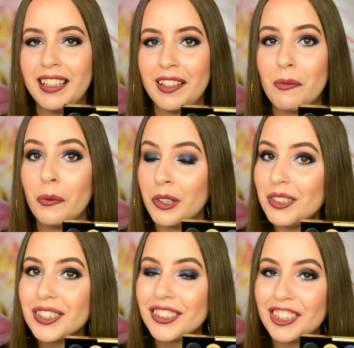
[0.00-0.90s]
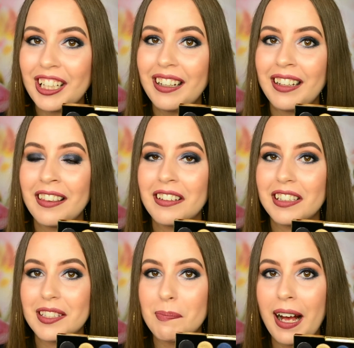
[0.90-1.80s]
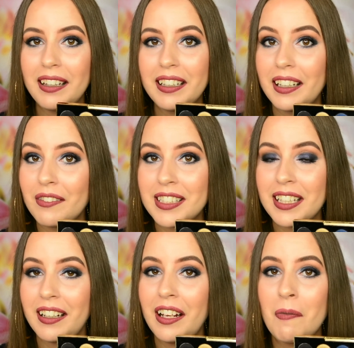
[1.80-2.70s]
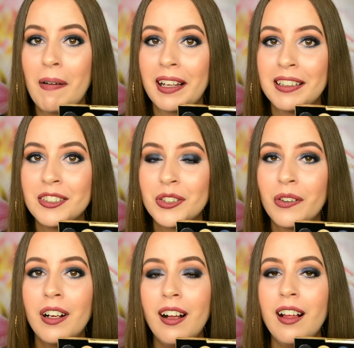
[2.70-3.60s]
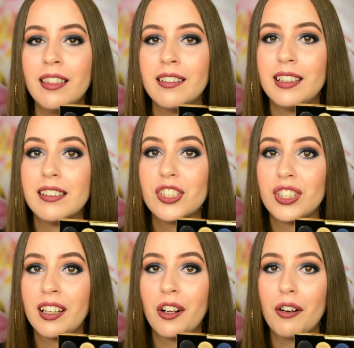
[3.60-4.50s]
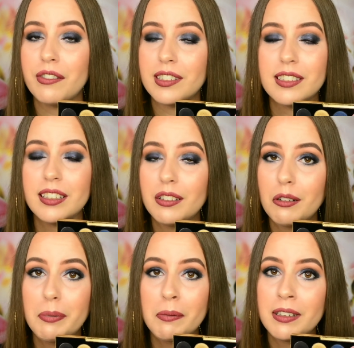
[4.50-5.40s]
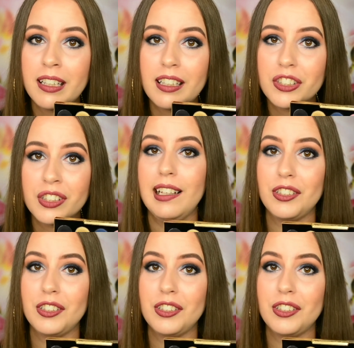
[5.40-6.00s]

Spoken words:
the worst shade in this palette. I even said it in my intro that this shade offers zero pigmentation.